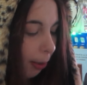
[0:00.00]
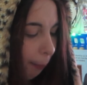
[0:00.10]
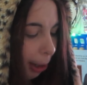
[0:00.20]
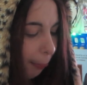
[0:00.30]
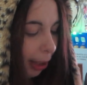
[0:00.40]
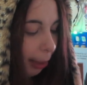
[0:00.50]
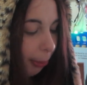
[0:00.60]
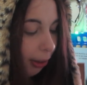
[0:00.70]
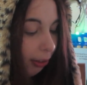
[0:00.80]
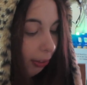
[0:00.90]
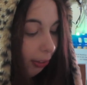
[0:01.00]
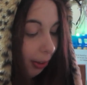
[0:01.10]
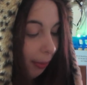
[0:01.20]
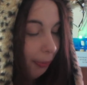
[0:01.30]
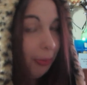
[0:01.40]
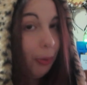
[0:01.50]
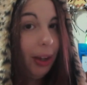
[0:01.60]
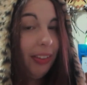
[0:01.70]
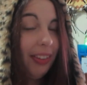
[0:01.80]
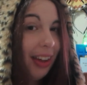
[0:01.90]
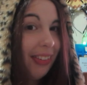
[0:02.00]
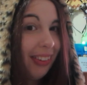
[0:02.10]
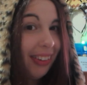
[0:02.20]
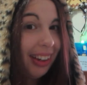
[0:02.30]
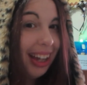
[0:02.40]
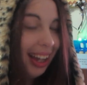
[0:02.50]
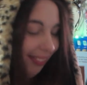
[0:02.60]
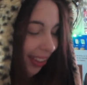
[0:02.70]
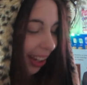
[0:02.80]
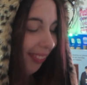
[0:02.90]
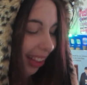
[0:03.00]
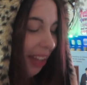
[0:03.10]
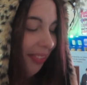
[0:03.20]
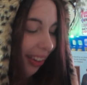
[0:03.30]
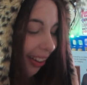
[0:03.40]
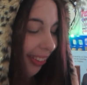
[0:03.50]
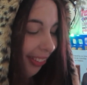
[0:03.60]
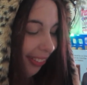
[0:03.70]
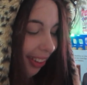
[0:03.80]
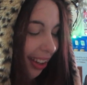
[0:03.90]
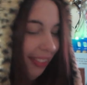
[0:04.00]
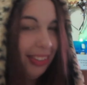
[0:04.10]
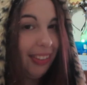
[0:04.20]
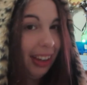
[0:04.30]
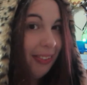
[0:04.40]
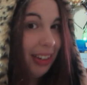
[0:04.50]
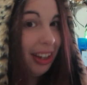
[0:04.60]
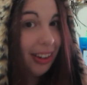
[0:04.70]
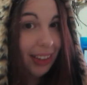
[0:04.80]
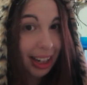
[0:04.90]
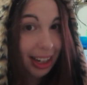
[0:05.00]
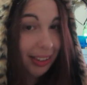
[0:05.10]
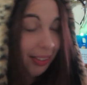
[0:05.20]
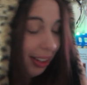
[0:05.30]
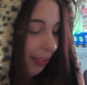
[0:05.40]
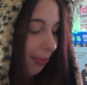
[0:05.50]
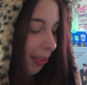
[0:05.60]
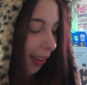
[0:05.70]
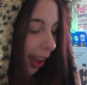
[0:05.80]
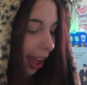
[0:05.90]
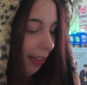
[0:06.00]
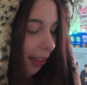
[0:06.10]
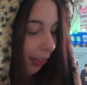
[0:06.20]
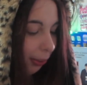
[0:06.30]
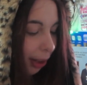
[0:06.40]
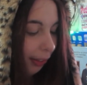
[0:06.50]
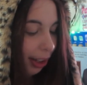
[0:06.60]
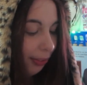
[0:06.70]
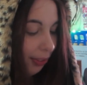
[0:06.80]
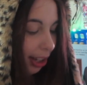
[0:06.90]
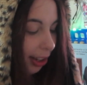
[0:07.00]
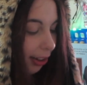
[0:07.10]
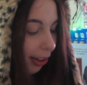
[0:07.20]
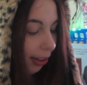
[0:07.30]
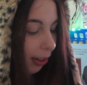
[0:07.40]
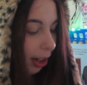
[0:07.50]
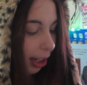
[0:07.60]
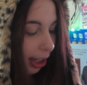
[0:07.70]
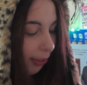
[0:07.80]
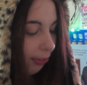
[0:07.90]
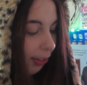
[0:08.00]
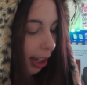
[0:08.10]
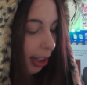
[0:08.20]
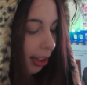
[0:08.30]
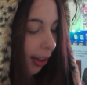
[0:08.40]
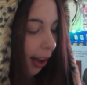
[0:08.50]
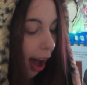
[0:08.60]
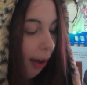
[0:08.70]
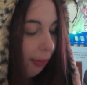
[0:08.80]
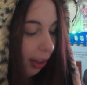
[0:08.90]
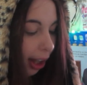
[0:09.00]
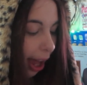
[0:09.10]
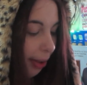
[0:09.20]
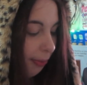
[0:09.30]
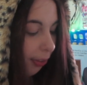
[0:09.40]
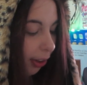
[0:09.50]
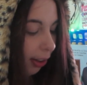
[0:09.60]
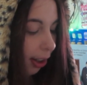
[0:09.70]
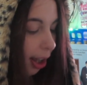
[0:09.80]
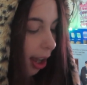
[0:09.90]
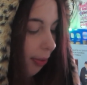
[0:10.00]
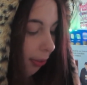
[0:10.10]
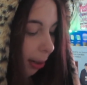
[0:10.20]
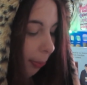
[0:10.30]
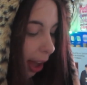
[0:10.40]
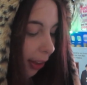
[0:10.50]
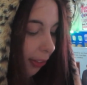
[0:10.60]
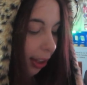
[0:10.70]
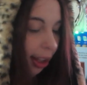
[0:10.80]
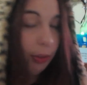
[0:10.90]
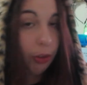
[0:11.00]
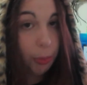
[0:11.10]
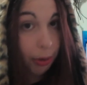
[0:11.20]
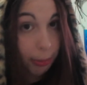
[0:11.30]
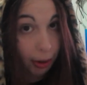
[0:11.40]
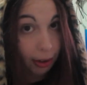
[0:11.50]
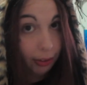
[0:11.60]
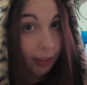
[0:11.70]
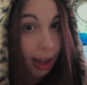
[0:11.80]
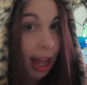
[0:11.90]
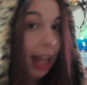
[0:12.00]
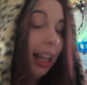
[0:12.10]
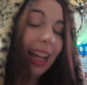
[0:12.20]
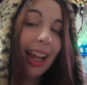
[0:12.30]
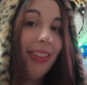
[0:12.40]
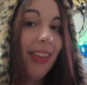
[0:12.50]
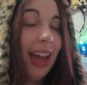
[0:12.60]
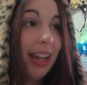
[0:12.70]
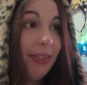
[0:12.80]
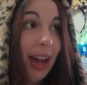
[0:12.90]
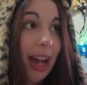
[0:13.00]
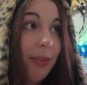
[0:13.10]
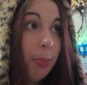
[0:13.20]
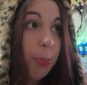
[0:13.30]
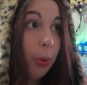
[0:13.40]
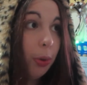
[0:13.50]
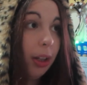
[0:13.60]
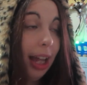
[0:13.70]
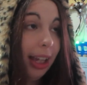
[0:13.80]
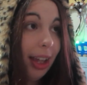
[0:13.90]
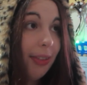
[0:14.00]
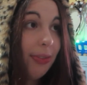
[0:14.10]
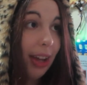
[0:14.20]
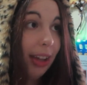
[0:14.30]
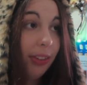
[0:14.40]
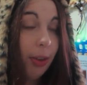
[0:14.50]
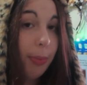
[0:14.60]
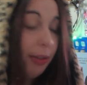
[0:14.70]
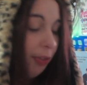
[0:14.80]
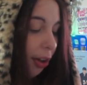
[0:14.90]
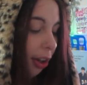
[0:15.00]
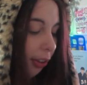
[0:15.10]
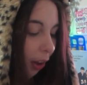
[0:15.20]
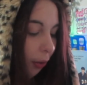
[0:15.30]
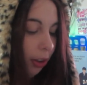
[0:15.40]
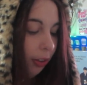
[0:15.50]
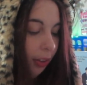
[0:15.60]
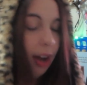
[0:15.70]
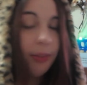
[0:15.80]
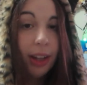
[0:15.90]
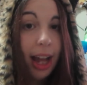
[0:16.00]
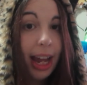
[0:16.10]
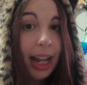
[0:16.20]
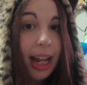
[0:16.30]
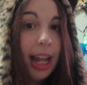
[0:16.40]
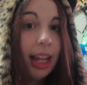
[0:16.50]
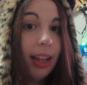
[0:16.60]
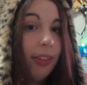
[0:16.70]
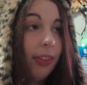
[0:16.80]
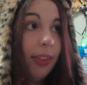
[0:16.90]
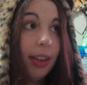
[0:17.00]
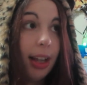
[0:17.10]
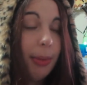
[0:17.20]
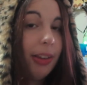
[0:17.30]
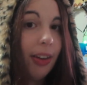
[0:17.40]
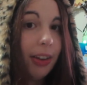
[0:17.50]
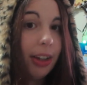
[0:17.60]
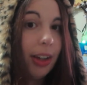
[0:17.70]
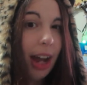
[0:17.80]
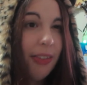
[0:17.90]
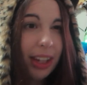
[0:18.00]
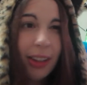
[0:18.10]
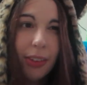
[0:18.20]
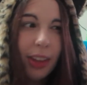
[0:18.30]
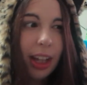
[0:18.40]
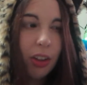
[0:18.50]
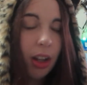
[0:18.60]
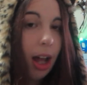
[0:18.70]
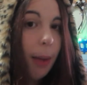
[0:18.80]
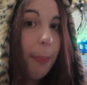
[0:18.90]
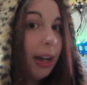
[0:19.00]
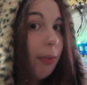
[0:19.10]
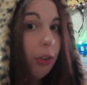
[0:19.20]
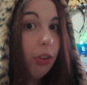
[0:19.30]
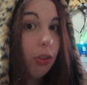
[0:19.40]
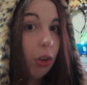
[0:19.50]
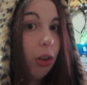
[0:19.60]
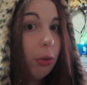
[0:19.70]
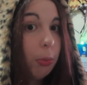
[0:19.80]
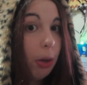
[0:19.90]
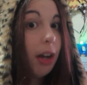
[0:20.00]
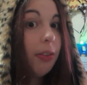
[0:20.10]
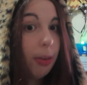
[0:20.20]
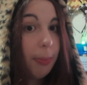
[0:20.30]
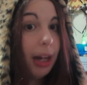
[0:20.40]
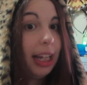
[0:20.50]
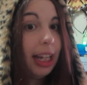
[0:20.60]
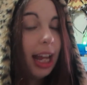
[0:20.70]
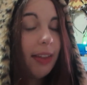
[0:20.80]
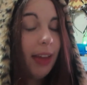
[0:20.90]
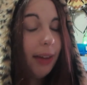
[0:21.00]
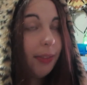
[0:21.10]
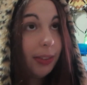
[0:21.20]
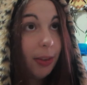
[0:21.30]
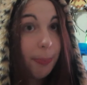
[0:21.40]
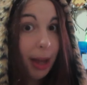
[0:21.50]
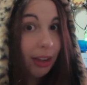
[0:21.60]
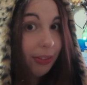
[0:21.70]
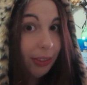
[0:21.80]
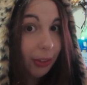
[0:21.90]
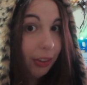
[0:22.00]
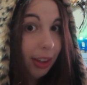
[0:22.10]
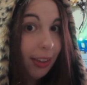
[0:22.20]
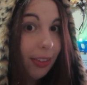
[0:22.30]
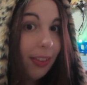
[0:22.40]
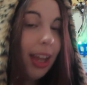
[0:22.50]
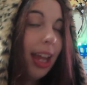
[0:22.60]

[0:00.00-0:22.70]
Pick Play Post, oh I said that wrong. Pick Play Post, which is like a video editing one. And then Square Ready Video, Gift Finder, Afterlight, Font, Frametastic and Superimpose. And like I said, if I ever put like effects on my photos, I'll use Afterlight, because let me tell you, I think it was like $1, but it was so worth the money. They have like the best filters.